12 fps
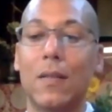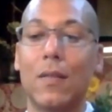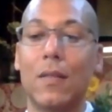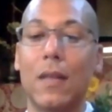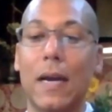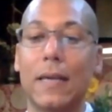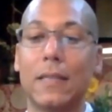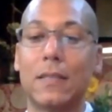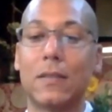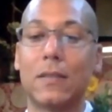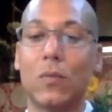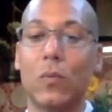that
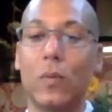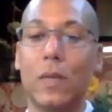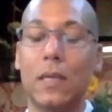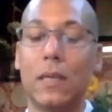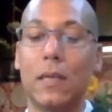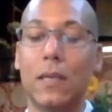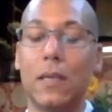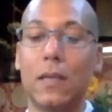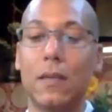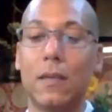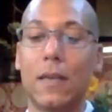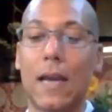
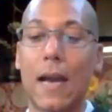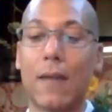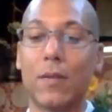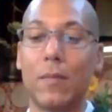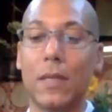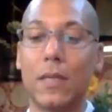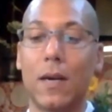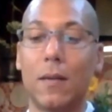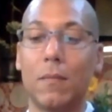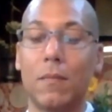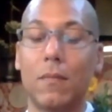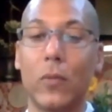we
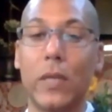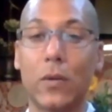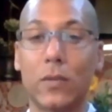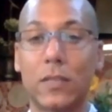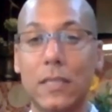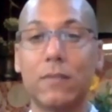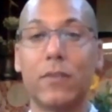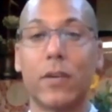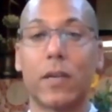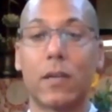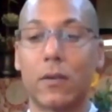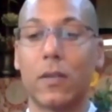don't see it
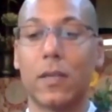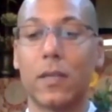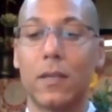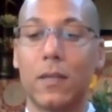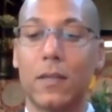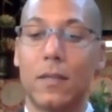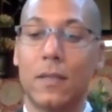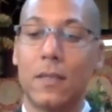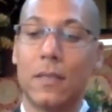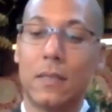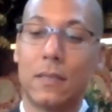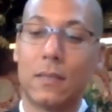very clearly.
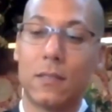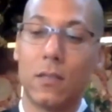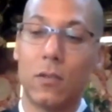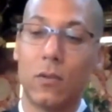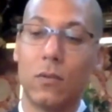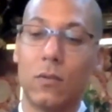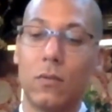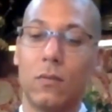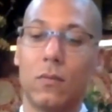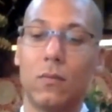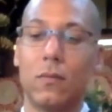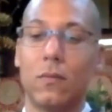
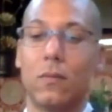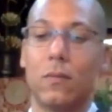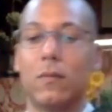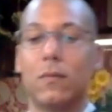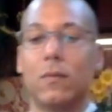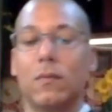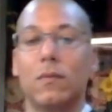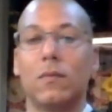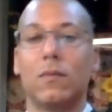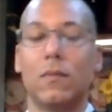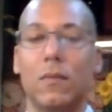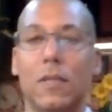So,
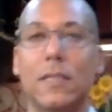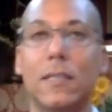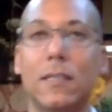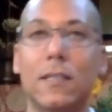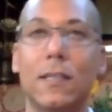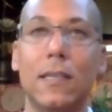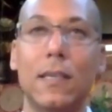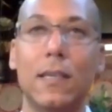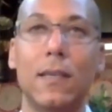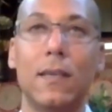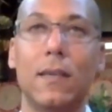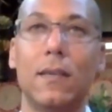this is the